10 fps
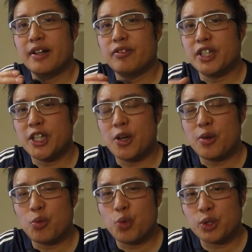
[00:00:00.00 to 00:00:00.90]

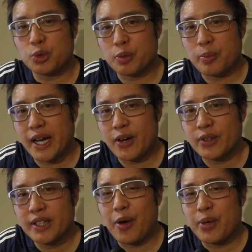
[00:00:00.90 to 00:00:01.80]
video which was
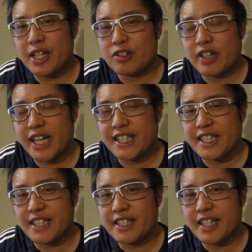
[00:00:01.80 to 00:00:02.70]
about how he created